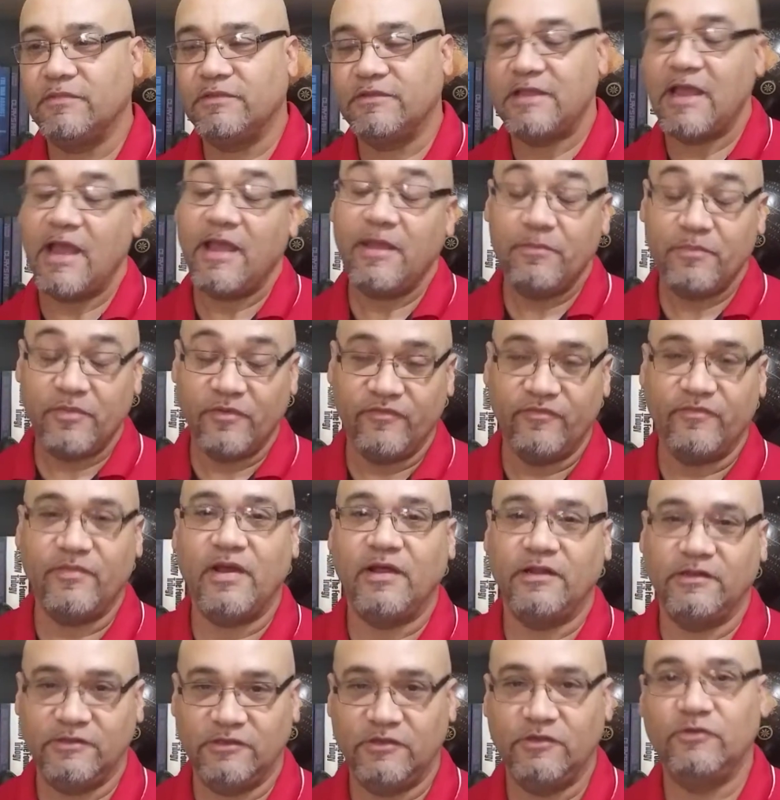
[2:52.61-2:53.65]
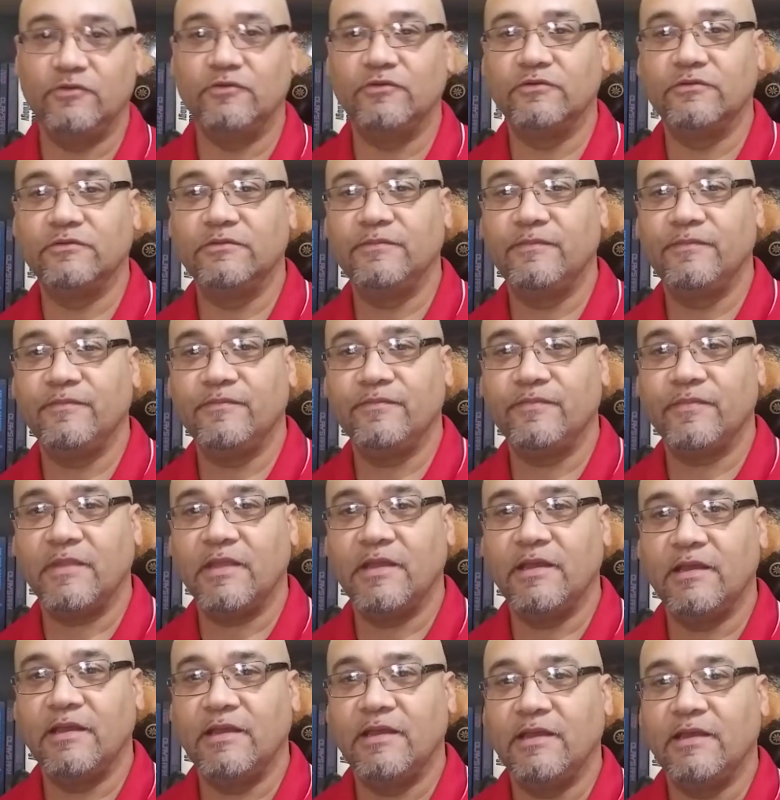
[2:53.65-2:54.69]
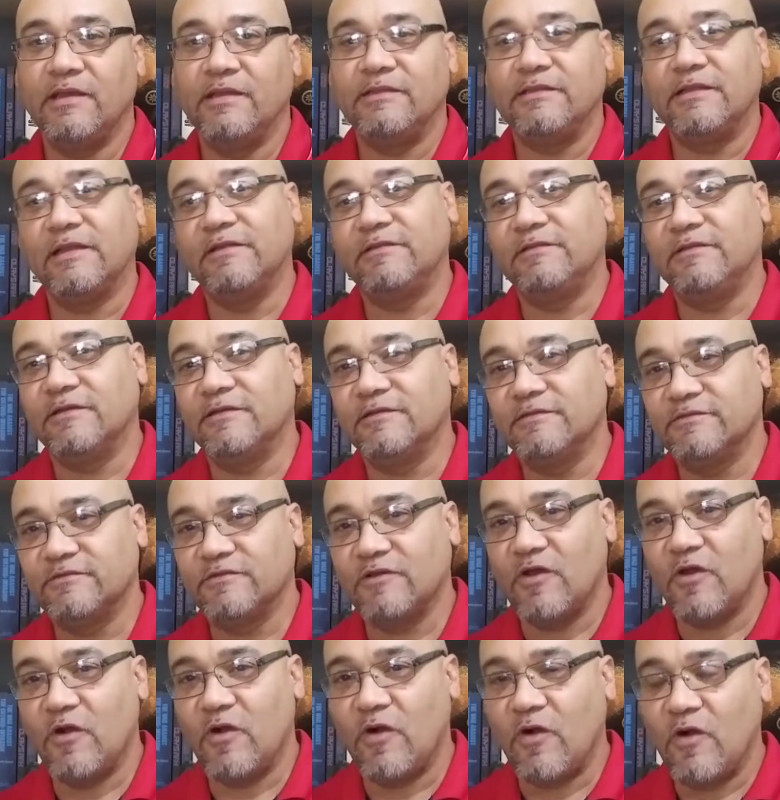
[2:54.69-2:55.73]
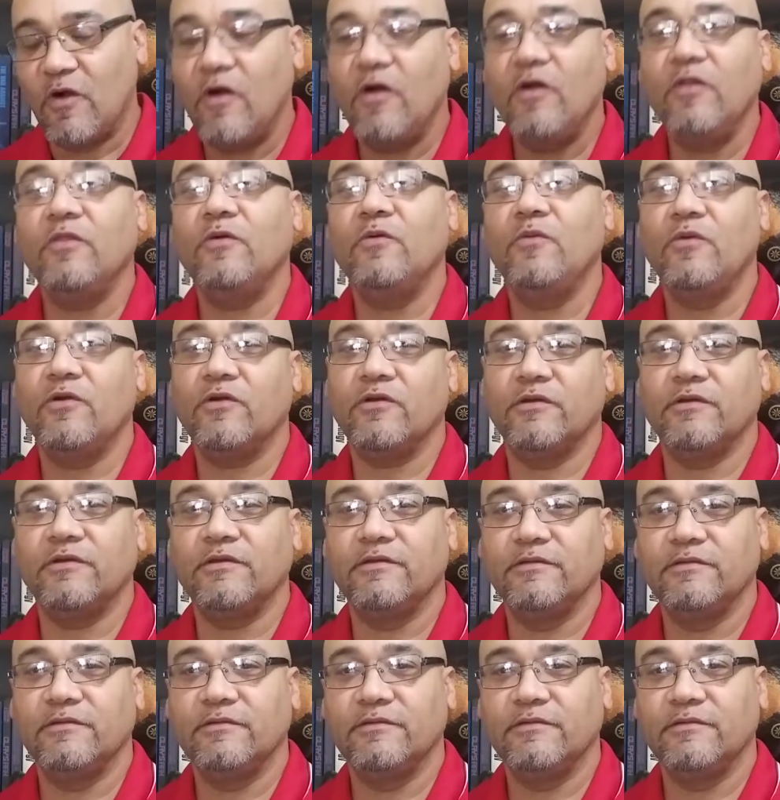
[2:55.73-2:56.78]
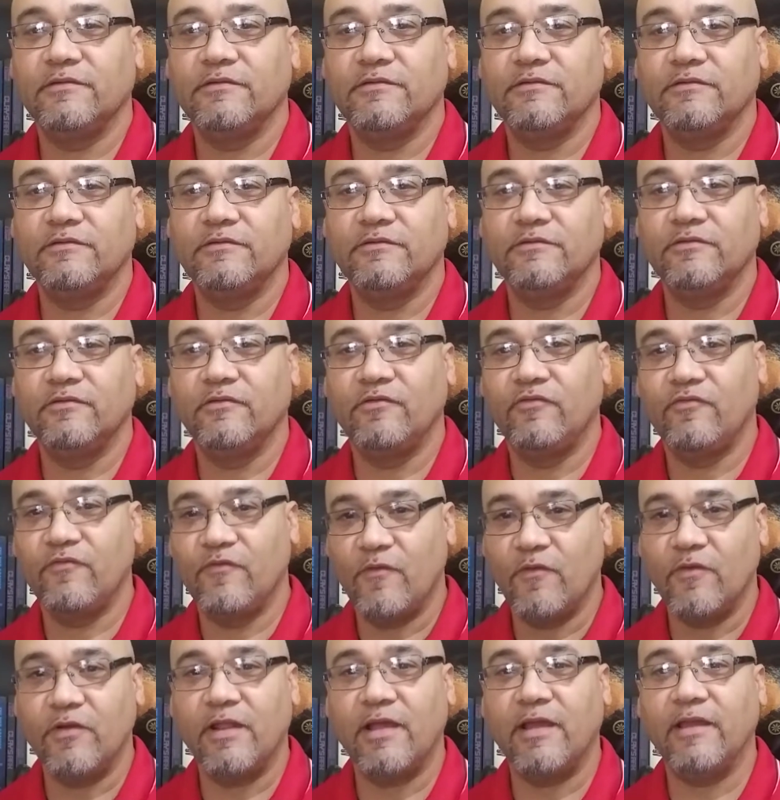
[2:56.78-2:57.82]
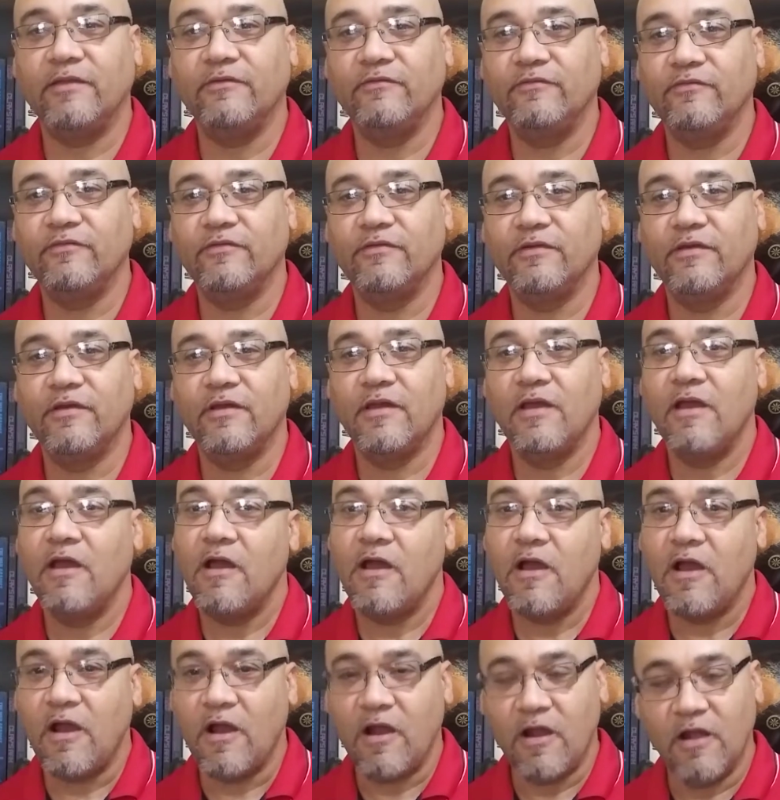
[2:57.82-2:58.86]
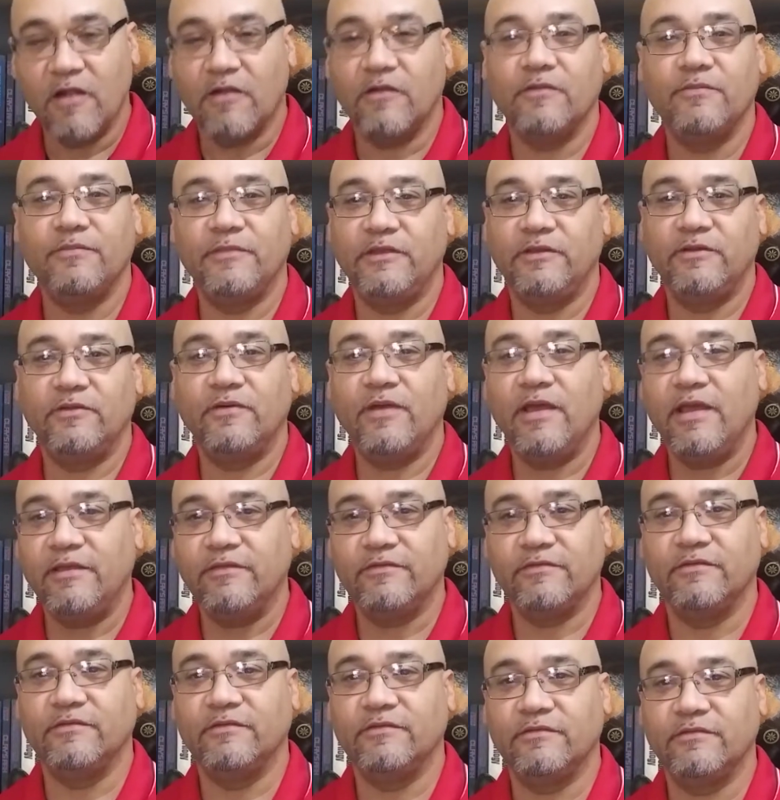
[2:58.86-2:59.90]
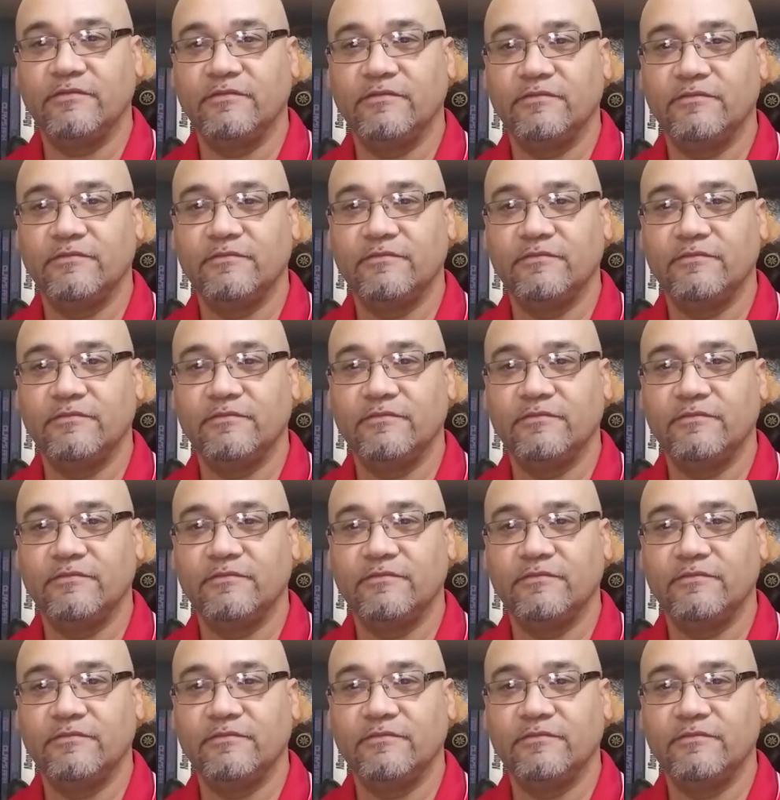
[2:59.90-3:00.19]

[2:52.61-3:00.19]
type of molecule that does all the work for life, are amino acids.